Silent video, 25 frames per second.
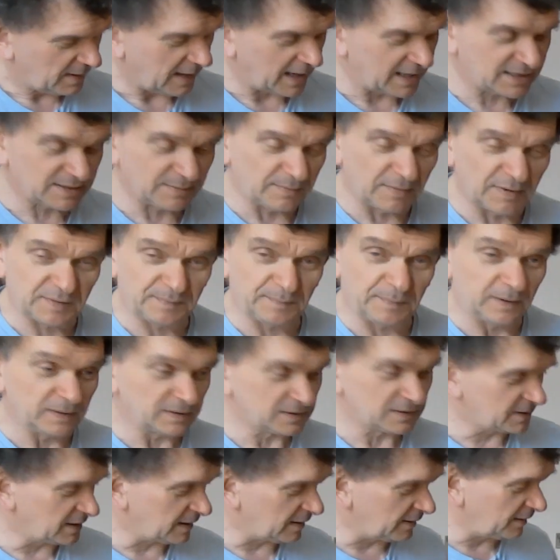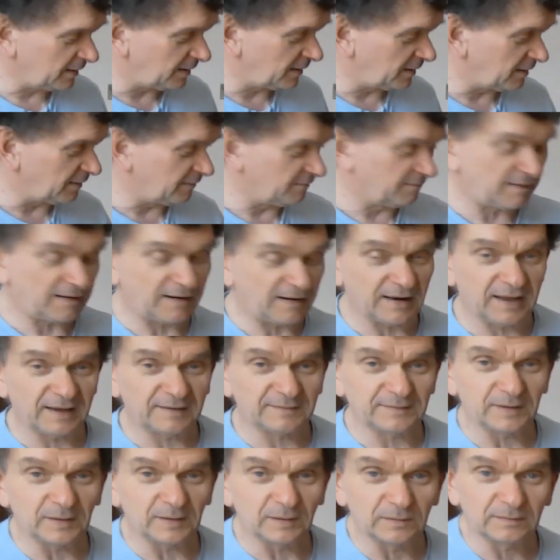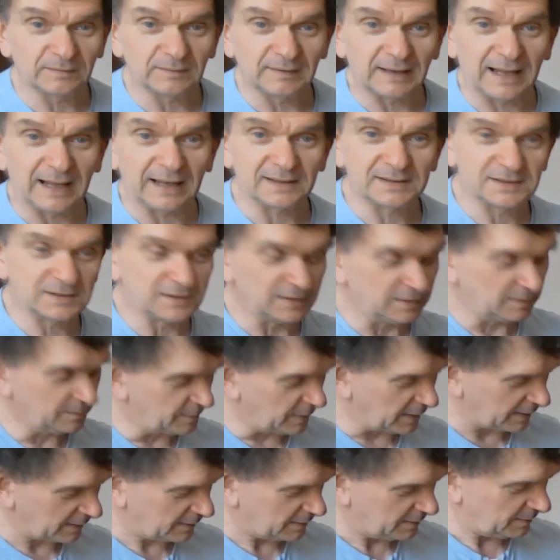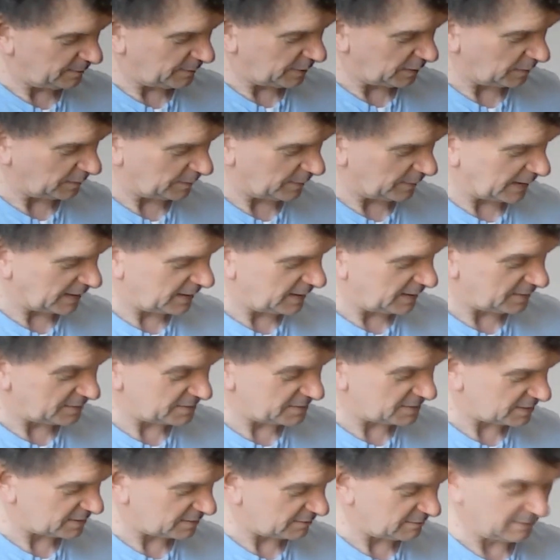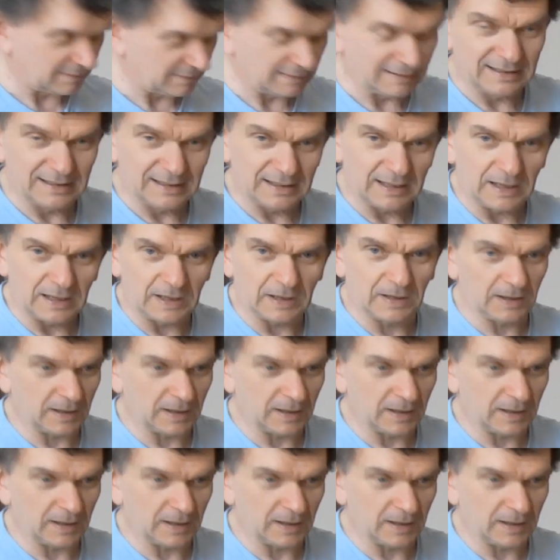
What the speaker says: azimuth bolts down here and a very heavy altitude bolt back here. It's just a